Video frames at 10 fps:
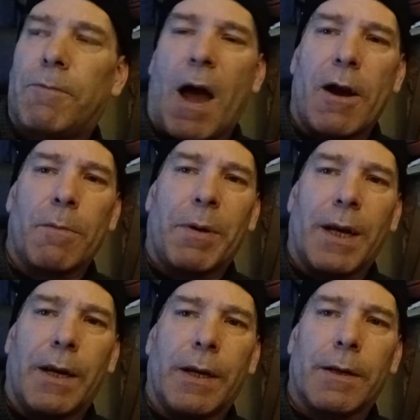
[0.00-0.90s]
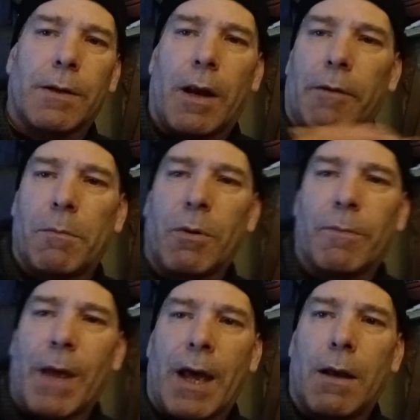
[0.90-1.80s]
fire pit is, I have to
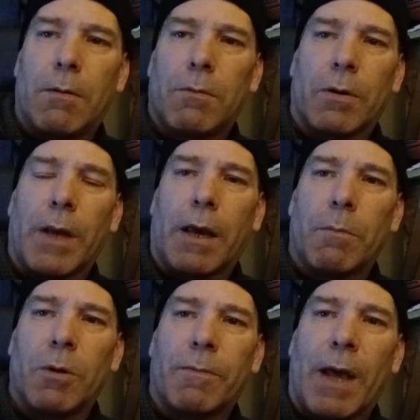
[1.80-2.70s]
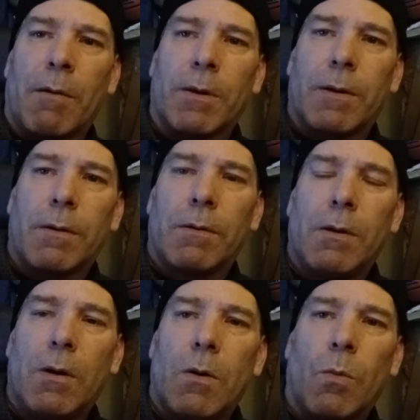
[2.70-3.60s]
move that, or they can move that with the
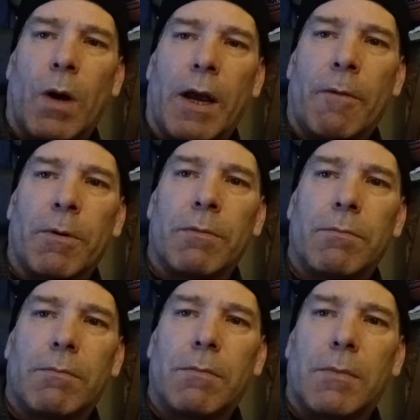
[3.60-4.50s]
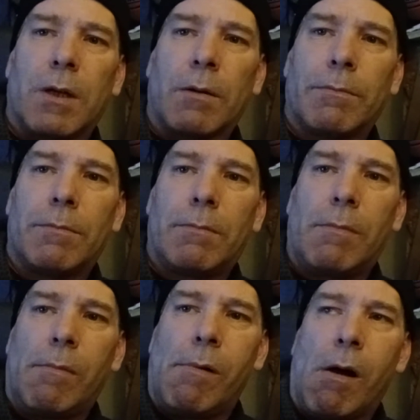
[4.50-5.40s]
whatever, you know.
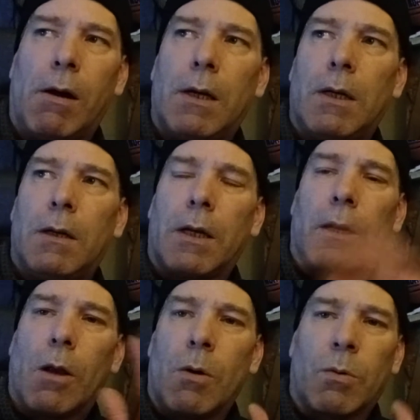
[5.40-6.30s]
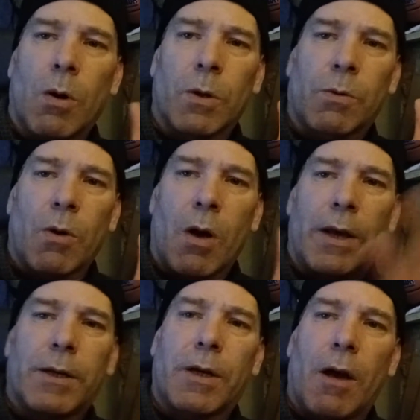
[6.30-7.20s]
And a little Rolls
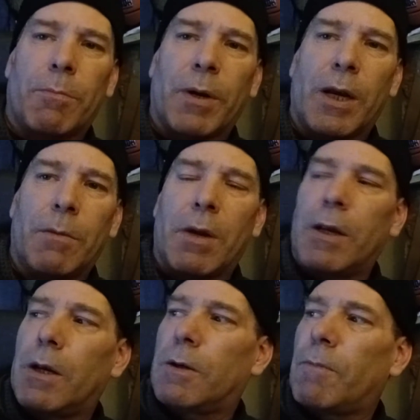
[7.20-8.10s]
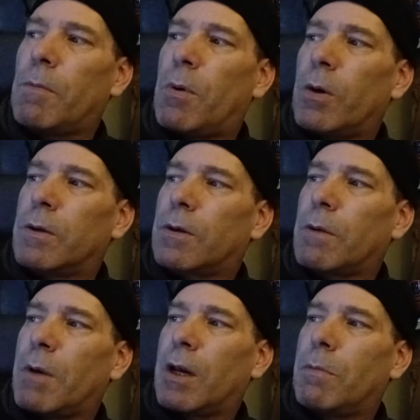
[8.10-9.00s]
Royce company, man, things are important,
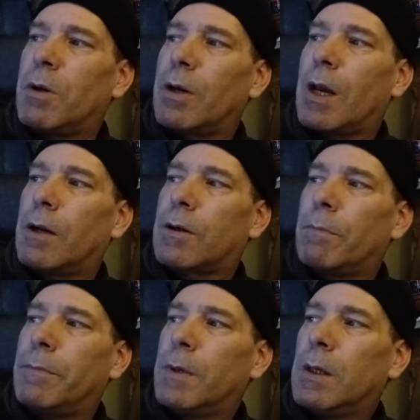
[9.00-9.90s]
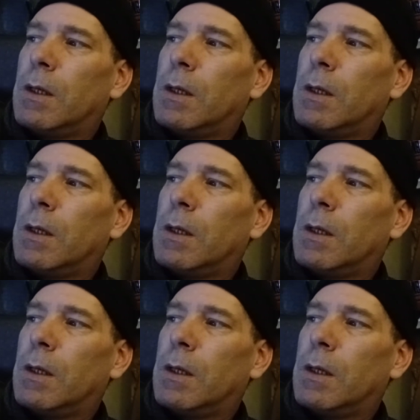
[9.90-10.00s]
somebody communicate something.